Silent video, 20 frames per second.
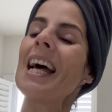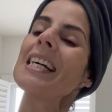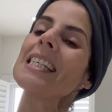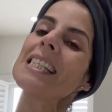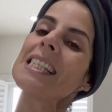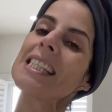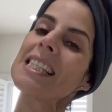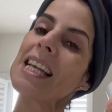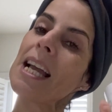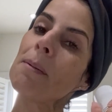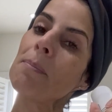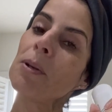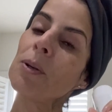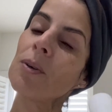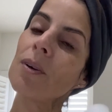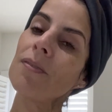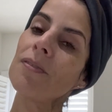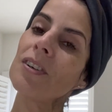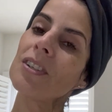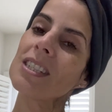Stay
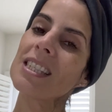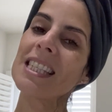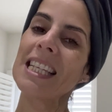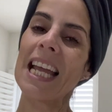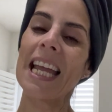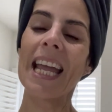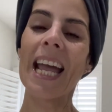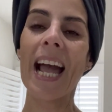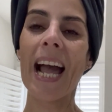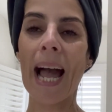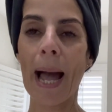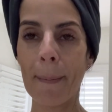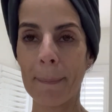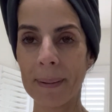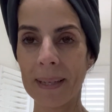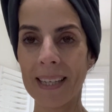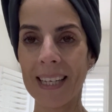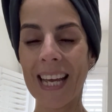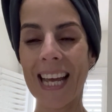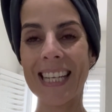beautiful, stay
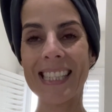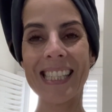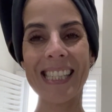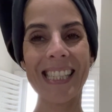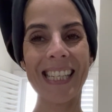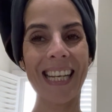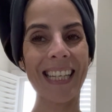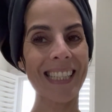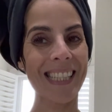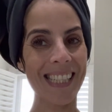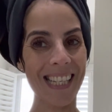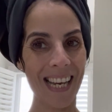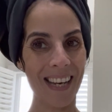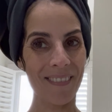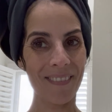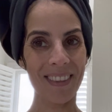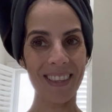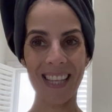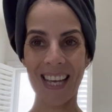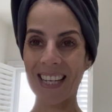happy, and stay
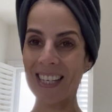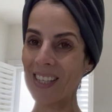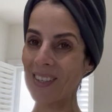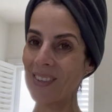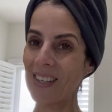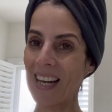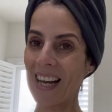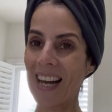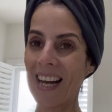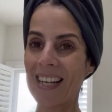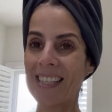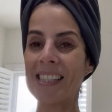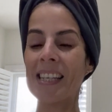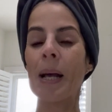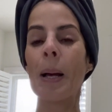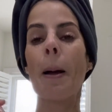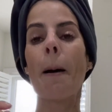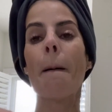safe. Thank you guys.